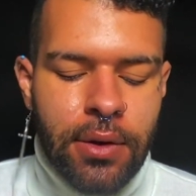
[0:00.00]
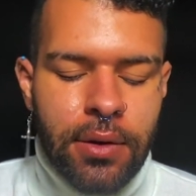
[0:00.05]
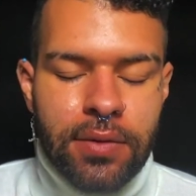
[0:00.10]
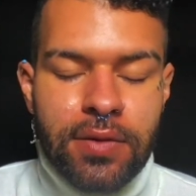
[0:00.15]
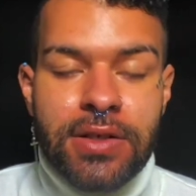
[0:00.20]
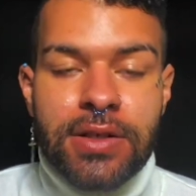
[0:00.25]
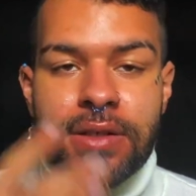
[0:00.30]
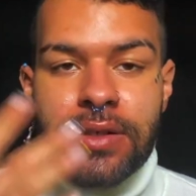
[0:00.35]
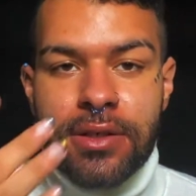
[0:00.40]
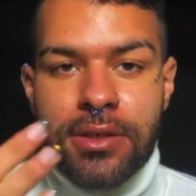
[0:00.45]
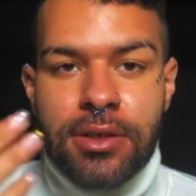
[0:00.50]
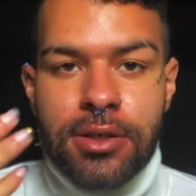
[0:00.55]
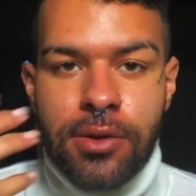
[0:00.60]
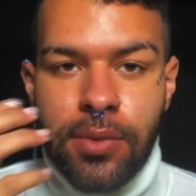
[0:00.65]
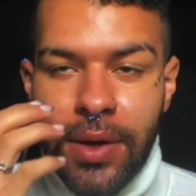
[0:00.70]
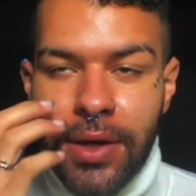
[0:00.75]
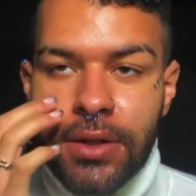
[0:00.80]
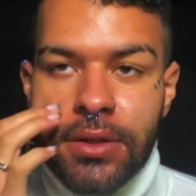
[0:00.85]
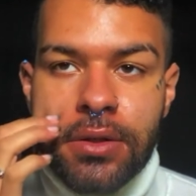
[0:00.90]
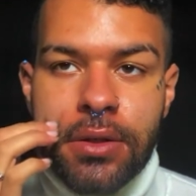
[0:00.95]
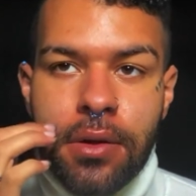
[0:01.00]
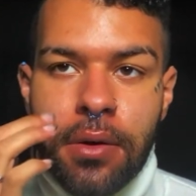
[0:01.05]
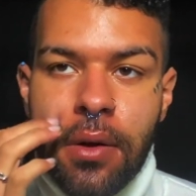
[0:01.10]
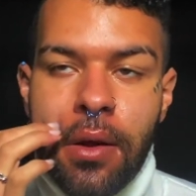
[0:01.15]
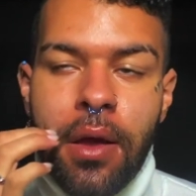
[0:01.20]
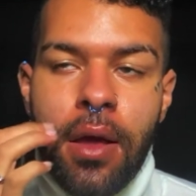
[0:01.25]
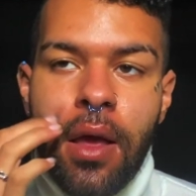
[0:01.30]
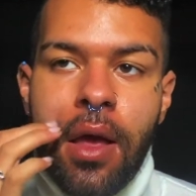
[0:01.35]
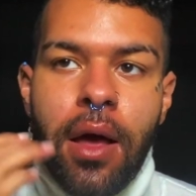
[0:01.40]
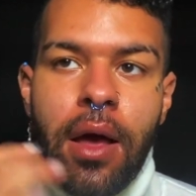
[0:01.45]
this situation
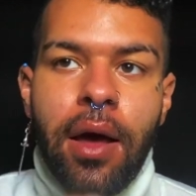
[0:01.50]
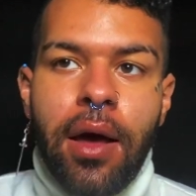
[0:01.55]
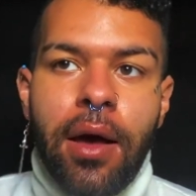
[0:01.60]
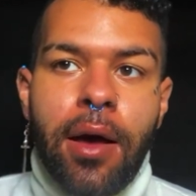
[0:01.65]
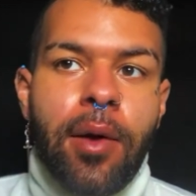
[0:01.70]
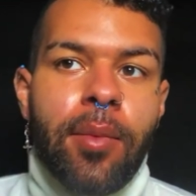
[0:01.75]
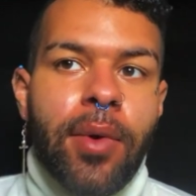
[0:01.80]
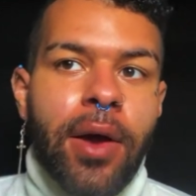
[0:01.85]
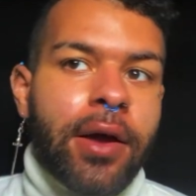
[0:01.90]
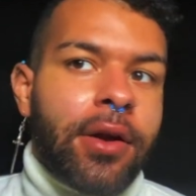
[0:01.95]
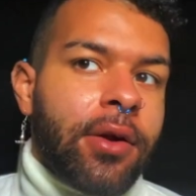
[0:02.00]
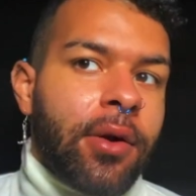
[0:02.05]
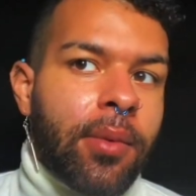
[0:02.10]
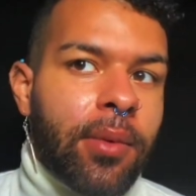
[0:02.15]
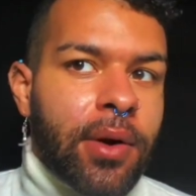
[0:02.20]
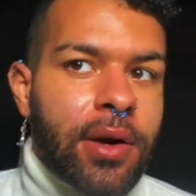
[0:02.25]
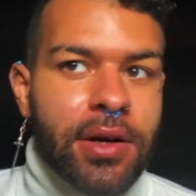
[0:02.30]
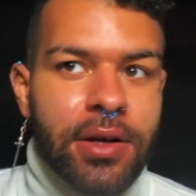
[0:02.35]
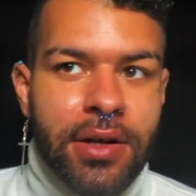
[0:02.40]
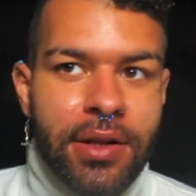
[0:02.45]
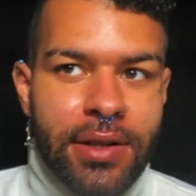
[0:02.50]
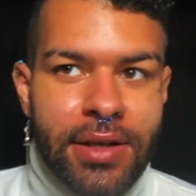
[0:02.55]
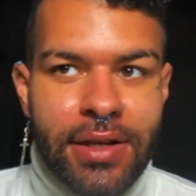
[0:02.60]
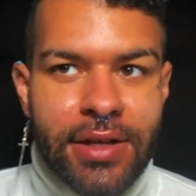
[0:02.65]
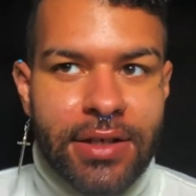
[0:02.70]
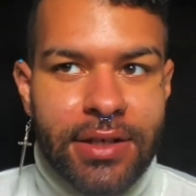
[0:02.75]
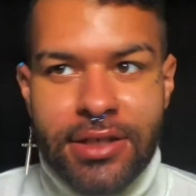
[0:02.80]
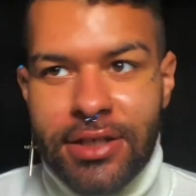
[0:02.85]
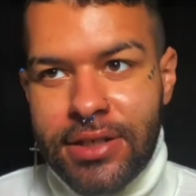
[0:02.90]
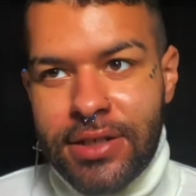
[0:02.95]
um, I don't want to
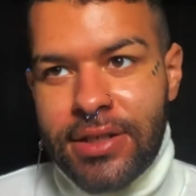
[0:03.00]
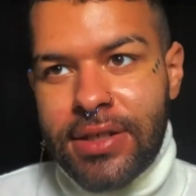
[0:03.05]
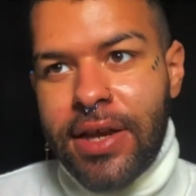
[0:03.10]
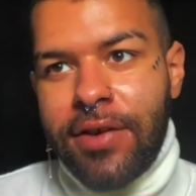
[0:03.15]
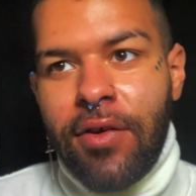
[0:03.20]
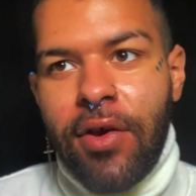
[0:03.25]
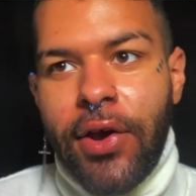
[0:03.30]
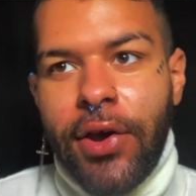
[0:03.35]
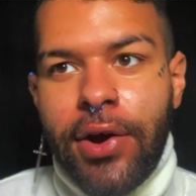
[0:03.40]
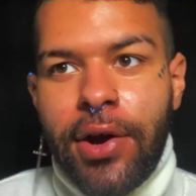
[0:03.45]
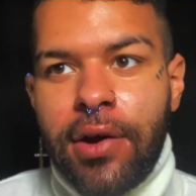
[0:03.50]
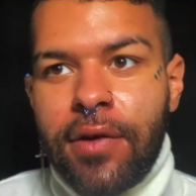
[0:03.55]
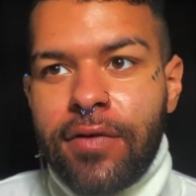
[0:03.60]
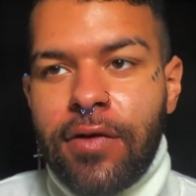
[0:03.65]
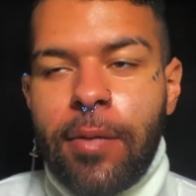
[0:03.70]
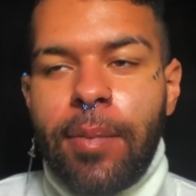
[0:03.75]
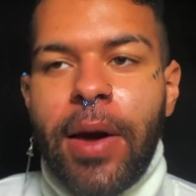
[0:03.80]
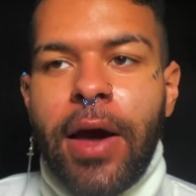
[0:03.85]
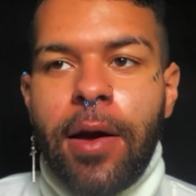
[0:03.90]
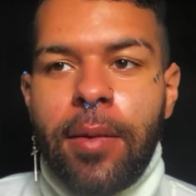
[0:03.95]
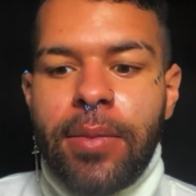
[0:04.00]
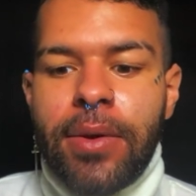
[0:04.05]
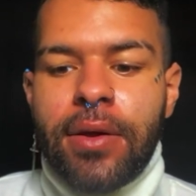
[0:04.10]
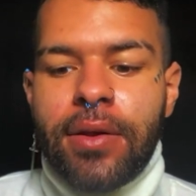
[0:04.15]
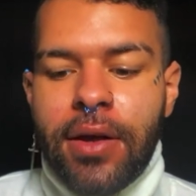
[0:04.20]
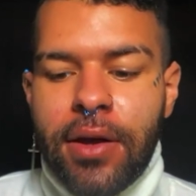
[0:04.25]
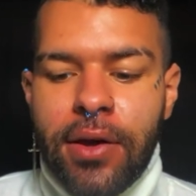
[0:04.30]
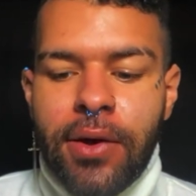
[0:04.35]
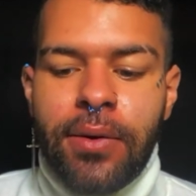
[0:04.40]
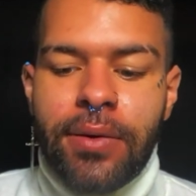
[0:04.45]
like just say right off the bat being
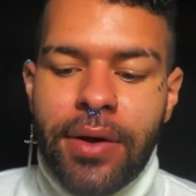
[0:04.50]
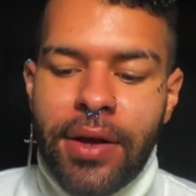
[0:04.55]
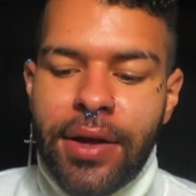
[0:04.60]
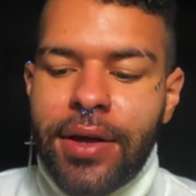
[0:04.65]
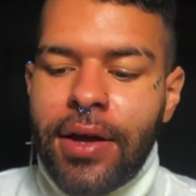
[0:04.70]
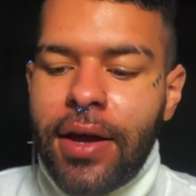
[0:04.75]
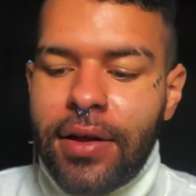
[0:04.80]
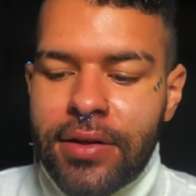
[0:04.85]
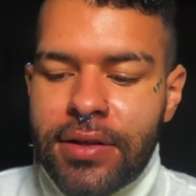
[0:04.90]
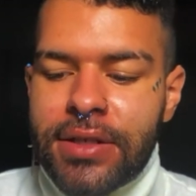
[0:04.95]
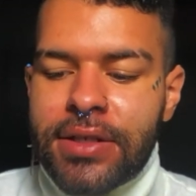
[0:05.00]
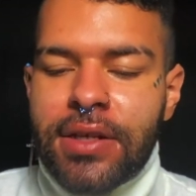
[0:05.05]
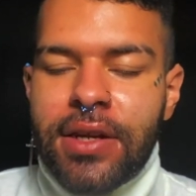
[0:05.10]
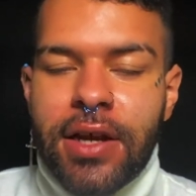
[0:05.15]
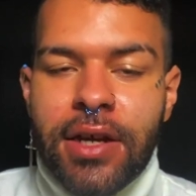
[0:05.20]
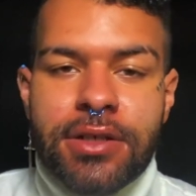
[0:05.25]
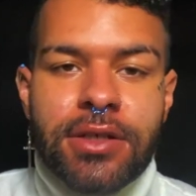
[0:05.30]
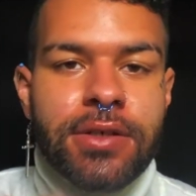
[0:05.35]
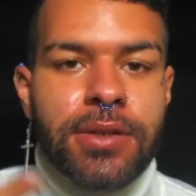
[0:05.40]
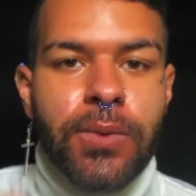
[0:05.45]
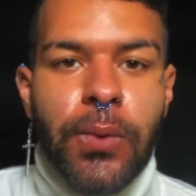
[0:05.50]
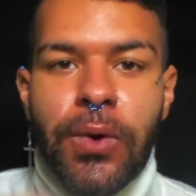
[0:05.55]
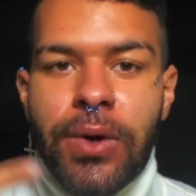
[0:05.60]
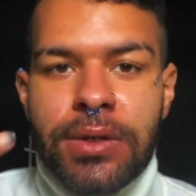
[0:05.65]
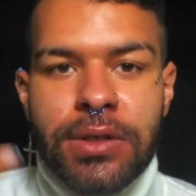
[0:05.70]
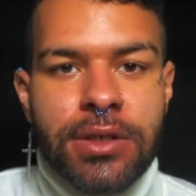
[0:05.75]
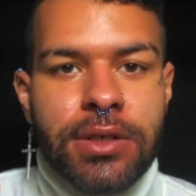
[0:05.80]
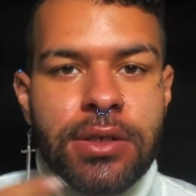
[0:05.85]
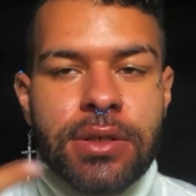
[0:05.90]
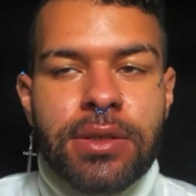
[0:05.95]
like, okay, yeah, this connection is going
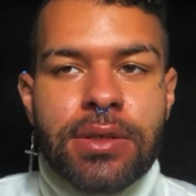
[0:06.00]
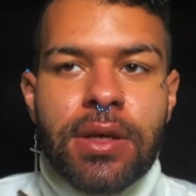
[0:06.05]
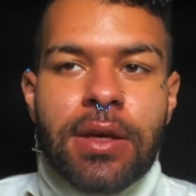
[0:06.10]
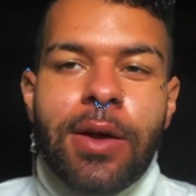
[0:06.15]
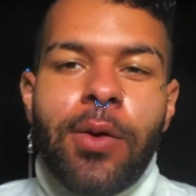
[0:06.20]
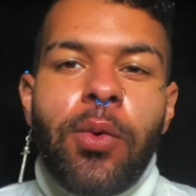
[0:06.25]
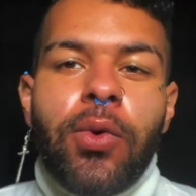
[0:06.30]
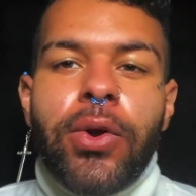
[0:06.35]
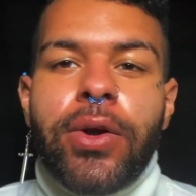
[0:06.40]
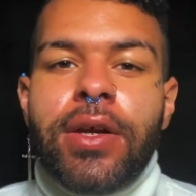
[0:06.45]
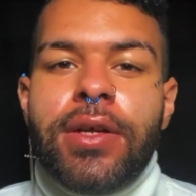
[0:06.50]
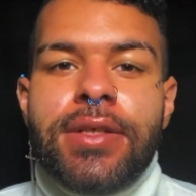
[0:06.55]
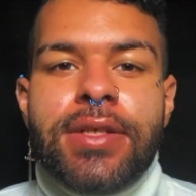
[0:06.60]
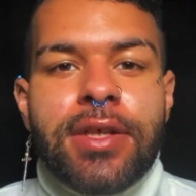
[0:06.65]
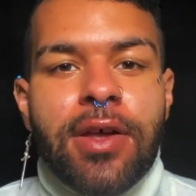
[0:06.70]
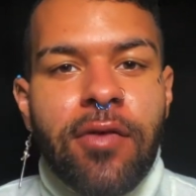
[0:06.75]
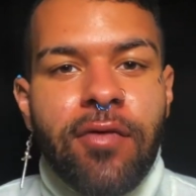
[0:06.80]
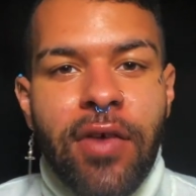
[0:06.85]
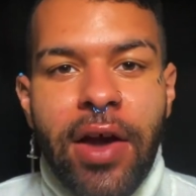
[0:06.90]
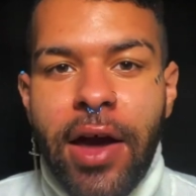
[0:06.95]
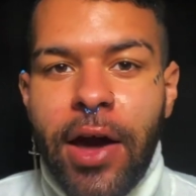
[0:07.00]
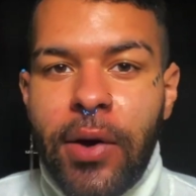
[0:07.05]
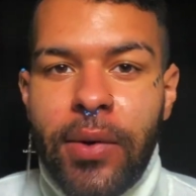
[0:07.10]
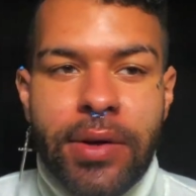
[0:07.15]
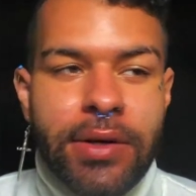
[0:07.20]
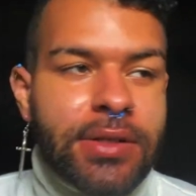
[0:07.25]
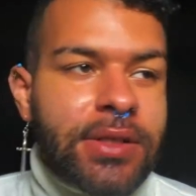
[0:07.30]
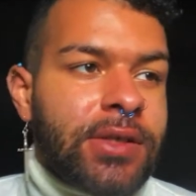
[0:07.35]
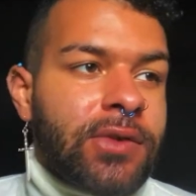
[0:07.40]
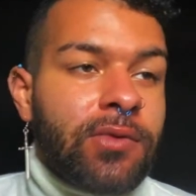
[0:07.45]
to just like work itself out and
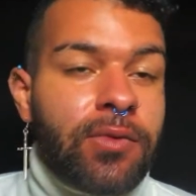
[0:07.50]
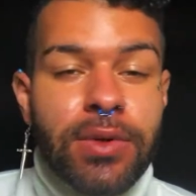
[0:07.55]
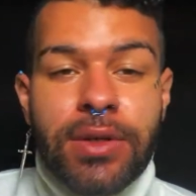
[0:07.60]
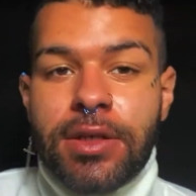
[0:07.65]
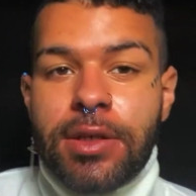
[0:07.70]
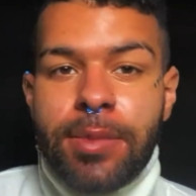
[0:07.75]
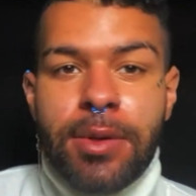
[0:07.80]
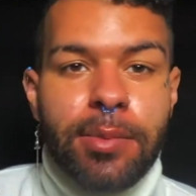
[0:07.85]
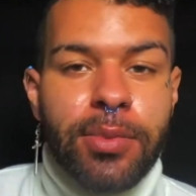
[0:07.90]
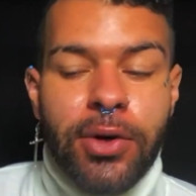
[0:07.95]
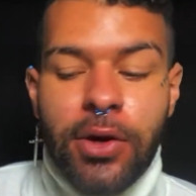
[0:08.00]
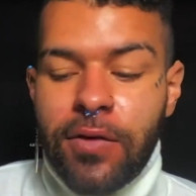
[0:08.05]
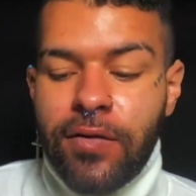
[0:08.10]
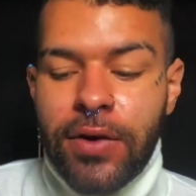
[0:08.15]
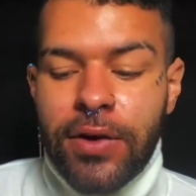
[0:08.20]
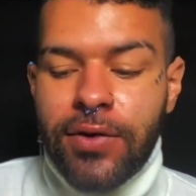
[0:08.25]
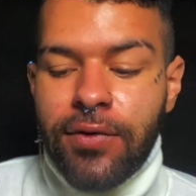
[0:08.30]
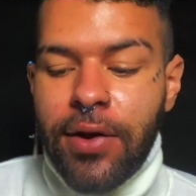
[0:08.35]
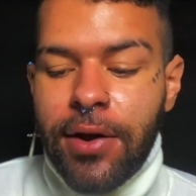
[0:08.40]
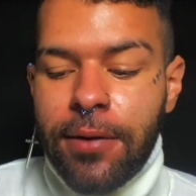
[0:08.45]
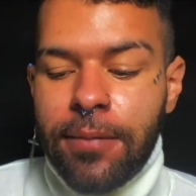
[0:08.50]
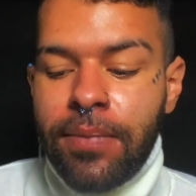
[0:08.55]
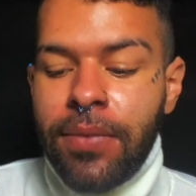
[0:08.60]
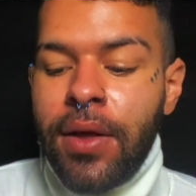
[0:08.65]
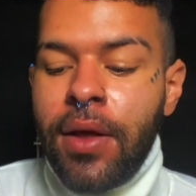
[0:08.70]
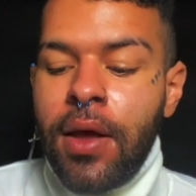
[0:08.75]
it's going to need to be perfect, right?